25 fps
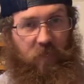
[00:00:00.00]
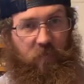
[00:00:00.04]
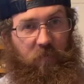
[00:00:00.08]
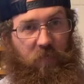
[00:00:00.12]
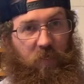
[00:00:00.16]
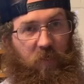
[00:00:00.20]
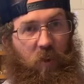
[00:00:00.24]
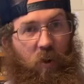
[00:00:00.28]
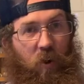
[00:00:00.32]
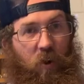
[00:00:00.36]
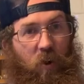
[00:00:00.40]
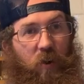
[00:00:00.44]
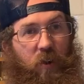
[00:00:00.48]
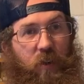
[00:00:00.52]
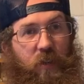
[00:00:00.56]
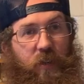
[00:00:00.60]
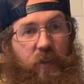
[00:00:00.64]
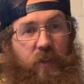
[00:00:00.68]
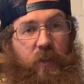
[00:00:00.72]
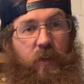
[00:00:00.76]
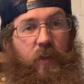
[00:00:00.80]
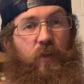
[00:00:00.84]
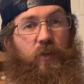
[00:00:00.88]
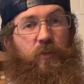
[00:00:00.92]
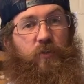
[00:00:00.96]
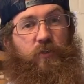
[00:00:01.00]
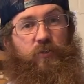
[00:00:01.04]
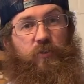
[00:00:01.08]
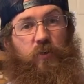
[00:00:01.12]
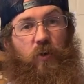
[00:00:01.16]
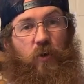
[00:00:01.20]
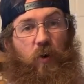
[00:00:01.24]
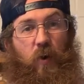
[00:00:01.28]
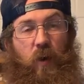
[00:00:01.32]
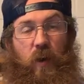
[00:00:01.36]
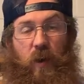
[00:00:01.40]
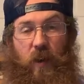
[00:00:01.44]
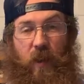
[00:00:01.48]
on Mercari.
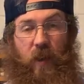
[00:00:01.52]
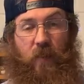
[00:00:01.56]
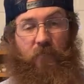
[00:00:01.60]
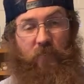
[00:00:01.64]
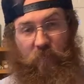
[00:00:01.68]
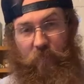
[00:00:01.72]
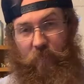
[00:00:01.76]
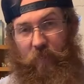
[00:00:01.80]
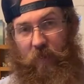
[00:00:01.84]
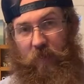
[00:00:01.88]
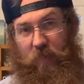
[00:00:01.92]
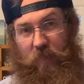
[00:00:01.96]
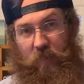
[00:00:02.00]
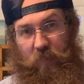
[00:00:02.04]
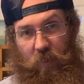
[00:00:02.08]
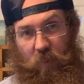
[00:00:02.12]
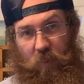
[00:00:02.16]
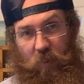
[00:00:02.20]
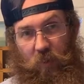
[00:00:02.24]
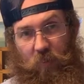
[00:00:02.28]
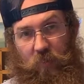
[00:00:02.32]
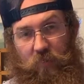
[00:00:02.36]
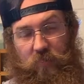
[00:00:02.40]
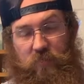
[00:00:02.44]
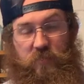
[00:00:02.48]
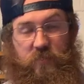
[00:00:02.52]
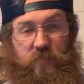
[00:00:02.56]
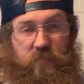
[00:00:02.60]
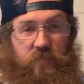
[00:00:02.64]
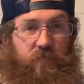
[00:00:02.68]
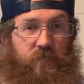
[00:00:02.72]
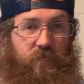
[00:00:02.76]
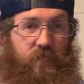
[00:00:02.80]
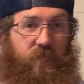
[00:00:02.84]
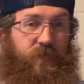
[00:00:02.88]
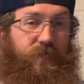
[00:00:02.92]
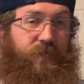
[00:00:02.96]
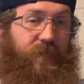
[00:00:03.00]
So everybody knows
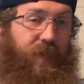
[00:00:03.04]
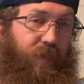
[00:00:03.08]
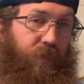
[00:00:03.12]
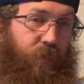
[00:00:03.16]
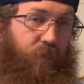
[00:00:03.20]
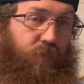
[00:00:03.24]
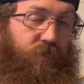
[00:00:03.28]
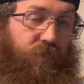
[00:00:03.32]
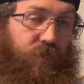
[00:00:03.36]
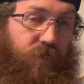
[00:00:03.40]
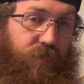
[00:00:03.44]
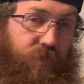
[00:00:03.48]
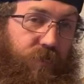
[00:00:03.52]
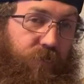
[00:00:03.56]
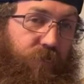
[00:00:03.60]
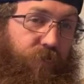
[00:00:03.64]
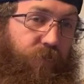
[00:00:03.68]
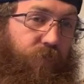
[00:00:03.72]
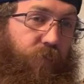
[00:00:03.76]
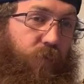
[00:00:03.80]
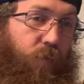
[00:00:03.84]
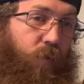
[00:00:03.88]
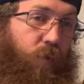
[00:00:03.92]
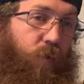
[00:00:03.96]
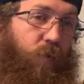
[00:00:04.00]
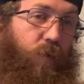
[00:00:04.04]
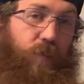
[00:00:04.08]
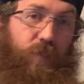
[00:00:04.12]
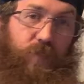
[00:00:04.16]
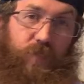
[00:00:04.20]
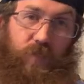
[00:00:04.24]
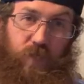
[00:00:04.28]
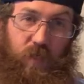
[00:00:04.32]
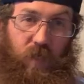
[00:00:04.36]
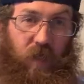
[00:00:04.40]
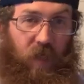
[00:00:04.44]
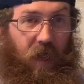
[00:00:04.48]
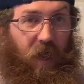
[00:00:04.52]
Nintendo 64
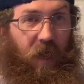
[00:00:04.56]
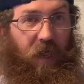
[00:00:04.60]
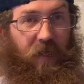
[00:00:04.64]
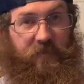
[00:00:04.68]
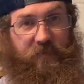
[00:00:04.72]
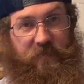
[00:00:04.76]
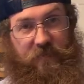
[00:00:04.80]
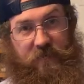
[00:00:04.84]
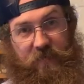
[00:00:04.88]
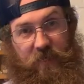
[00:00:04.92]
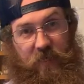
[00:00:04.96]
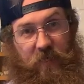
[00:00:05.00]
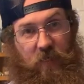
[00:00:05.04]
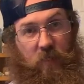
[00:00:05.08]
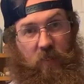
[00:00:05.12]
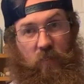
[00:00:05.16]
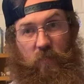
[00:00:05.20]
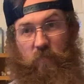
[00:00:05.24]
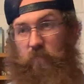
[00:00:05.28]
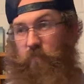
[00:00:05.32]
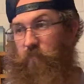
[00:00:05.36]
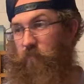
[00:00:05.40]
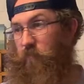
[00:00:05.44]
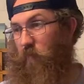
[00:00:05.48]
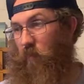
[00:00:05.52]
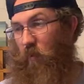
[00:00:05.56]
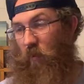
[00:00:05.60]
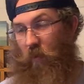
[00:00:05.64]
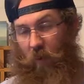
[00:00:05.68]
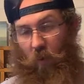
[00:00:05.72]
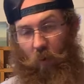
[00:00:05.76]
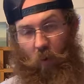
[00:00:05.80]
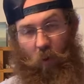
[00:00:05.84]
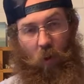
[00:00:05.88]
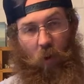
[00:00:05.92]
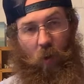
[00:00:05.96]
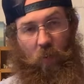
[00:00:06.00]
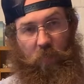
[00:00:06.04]
is a hot sell
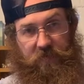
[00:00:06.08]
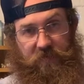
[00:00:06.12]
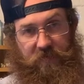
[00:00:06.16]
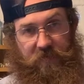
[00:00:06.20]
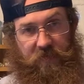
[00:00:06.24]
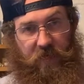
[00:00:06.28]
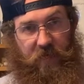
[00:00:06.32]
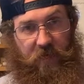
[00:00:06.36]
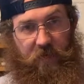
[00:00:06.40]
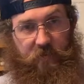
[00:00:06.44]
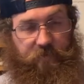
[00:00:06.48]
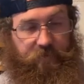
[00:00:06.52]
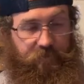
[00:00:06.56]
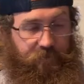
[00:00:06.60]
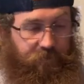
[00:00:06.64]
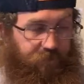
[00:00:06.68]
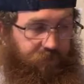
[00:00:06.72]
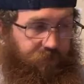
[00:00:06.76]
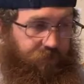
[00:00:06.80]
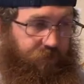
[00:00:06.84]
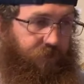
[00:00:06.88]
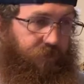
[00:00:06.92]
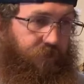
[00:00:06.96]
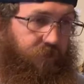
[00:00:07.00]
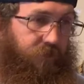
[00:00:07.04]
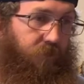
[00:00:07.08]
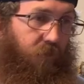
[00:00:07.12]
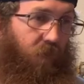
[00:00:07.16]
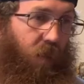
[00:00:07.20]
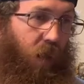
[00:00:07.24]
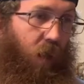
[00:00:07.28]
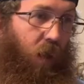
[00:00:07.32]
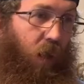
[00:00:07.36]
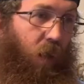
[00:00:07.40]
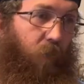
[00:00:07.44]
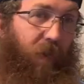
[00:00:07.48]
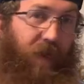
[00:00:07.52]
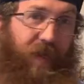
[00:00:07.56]
all the time.
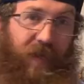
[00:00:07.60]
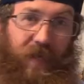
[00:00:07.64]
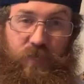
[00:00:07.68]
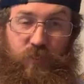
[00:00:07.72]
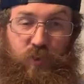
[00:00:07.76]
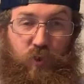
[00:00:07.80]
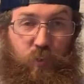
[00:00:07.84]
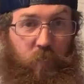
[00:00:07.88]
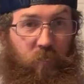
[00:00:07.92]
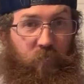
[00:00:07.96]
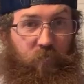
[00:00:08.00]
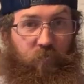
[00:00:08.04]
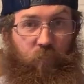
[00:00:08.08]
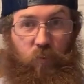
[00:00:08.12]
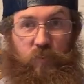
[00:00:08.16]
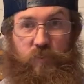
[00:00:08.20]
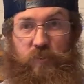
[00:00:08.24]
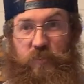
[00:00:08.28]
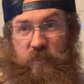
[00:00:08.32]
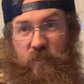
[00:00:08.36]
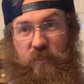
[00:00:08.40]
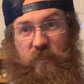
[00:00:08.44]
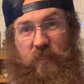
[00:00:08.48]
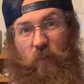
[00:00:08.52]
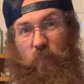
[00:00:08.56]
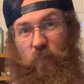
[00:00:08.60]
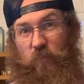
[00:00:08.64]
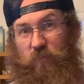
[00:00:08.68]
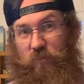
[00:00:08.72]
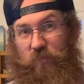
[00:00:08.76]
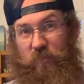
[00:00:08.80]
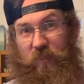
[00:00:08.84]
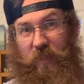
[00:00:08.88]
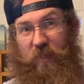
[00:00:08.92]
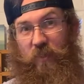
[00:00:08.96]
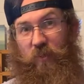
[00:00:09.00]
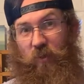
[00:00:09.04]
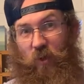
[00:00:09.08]
I got super fortunate. I went
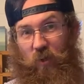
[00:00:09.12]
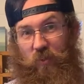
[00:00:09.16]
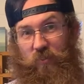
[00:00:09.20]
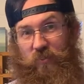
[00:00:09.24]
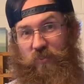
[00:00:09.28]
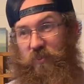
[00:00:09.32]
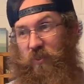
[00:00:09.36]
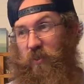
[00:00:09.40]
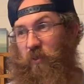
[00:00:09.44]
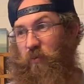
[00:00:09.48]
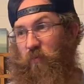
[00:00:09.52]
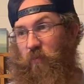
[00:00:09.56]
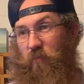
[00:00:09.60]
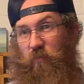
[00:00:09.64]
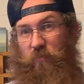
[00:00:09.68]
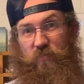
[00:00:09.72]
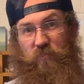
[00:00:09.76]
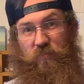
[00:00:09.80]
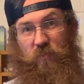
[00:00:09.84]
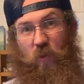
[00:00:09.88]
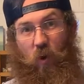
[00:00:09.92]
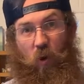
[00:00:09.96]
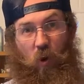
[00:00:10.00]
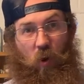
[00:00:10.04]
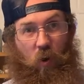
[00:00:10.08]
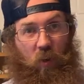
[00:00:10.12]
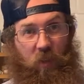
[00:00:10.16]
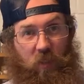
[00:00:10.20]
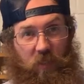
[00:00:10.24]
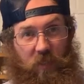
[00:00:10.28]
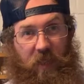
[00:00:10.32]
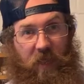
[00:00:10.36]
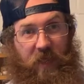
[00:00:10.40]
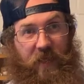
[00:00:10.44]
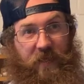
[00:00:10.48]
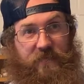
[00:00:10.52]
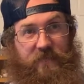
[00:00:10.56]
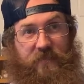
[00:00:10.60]
to that yard sale where it was all
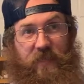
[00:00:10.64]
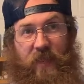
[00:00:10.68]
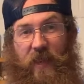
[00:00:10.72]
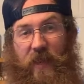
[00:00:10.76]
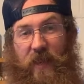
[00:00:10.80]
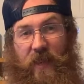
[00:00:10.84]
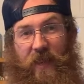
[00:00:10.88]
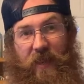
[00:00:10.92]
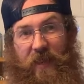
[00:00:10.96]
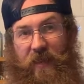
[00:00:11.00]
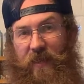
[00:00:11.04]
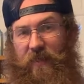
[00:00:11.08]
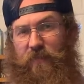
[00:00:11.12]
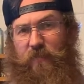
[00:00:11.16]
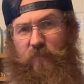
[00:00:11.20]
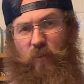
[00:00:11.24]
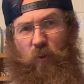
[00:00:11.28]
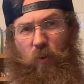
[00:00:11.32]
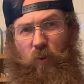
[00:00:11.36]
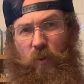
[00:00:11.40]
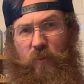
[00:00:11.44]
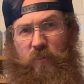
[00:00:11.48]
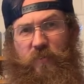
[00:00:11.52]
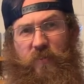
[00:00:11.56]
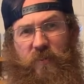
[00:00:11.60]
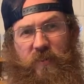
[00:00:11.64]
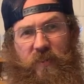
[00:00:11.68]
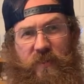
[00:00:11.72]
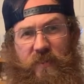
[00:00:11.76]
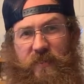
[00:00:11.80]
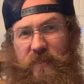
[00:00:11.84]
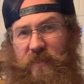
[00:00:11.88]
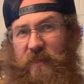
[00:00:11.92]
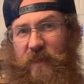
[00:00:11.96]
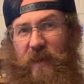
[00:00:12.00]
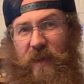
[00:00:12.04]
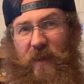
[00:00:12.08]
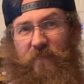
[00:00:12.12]
glass, and the only thing they
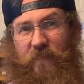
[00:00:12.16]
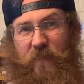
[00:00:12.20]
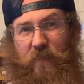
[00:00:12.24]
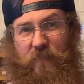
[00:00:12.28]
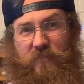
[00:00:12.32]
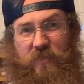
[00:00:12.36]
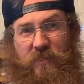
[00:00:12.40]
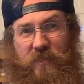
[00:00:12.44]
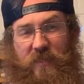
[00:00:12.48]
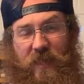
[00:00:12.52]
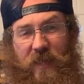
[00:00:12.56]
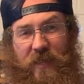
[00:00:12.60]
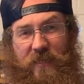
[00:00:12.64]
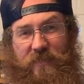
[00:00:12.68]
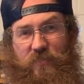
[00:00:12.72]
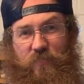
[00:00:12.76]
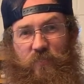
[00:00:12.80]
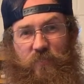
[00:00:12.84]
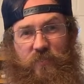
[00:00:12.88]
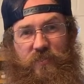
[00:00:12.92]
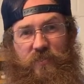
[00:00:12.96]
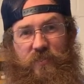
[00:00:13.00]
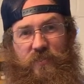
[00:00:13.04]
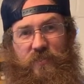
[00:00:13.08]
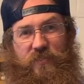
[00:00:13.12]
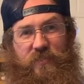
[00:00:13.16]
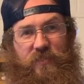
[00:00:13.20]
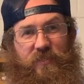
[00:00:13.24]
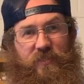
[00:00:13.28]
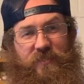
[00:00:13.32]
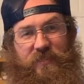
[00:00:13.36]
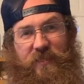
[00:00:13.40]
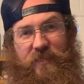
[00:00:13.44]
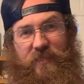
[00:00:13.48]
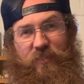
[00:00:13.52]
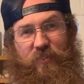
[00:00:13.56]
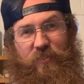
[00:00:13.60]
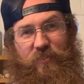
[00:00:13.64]
didn't have that was glass was this
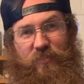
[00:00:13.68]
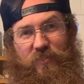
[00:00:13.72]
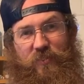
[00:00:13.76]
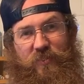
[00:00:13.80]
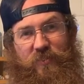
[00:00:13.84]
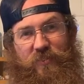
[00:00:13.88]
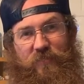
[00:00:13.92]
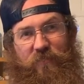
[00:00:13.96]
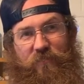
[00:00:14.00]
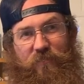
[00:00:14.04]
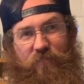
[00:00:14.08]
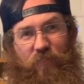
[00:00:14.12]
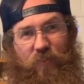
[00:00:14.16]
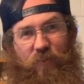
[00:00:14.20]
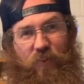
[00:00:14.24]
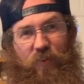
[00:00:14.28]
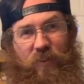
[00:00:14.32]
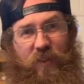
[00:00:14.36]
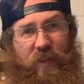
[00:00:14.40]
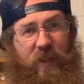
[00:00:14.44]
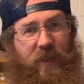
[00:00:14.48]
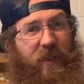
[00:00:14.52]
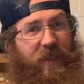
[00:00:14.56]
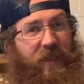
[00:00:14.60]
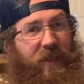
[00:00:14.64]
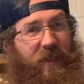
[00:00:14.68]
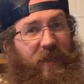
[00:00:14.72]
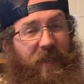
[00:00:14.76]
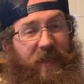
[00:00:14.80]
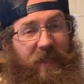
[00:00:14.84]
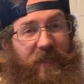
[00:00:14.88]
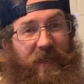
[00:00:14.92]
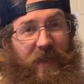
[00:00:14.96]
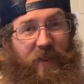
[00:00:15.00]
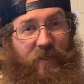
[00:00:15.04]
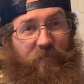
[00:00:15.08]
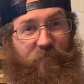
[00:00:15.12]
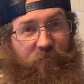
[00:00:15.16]
Nintendo 64, and I
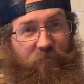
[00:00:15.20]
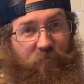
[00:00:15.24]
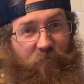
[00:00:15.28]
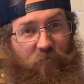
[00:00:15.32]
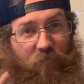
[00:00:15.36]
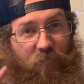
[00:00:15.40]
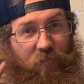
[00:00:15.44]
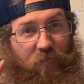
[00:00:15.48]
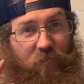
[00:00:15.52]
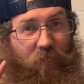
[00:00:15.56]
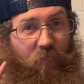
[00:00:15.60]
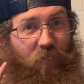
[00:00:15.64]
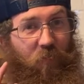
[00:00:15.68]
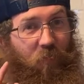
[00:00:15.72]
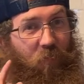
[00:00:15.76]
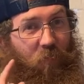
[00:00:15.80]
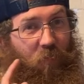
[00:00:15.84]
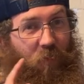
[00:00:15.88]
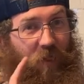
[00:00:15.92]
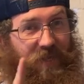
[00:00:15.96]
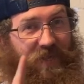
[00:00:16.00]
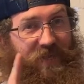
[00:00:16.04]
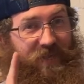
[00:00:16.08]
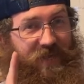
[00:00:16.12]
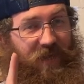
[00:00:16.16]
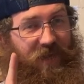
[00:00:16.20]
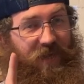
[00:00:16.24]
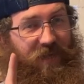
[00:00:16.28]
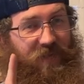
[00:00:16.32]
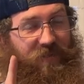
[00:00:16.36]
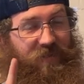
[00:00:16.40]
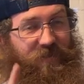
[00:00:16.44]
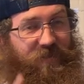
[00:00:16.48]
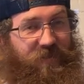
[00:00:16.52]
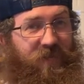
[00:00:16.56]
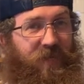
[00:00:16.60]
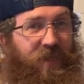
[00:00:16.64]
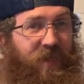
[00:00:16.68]
got it for
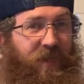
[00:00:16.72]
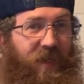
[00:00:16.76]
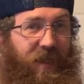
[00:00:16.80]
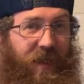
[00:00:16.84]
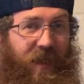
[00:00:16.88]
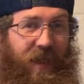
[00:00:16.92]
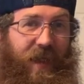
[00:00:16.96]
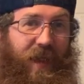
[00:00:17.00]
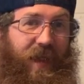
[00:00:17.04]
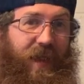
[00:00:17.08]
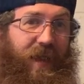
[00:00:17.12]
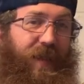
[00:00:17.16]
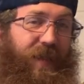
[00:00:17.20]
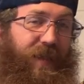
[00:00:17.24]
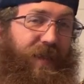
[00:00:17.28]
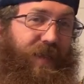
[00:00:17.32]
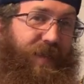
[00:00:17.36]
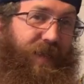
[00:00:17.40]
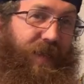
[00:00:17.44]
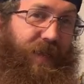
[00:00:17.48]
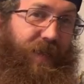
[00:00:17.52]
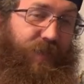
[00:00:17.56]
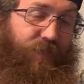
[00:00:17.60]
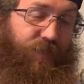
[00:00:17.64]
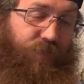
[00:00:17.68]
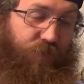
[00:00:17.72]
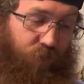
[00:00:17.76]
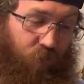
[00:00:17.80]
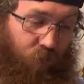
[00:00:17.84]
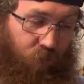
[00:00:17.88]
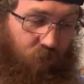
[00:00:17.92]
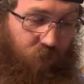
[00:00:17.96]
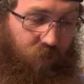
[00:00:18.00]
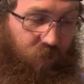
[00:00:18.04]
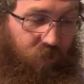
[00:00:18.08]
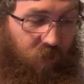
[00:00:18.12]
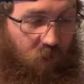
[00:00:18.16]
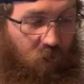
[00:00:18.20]
$1, and it sold
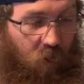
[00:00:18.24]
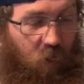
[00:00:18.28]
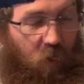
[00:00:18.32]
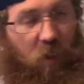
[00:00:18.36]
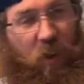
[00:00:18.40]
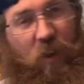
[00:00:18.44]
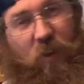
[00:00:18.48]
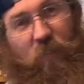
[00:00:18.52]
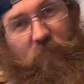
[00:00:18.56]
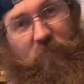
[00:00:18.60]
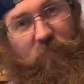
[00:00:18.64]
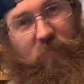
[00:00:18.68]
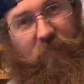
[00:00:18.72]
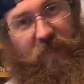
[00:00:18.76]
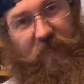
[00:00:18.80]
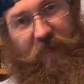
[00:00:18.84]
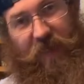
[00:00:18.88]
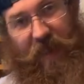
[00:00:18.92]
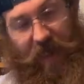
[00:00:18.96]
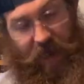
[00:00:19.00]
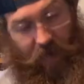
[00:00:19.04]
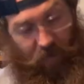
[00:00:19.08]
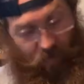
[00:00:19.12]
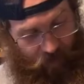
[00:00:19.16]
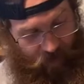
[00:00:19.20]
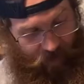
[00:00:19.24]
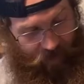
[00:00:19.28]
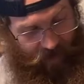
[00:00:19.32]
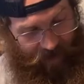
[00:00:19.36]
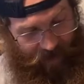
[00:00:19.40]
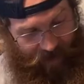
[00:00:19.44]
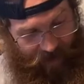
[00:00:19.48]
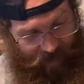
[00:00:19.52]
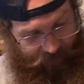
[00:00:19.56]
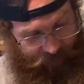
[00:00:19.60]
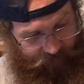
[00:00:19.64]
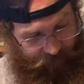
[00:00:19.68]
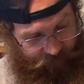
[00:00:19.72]
on Mercari within an hour and a
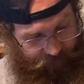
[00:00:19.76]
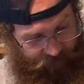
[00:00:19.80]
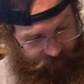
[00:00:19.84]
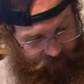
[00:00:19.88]
half of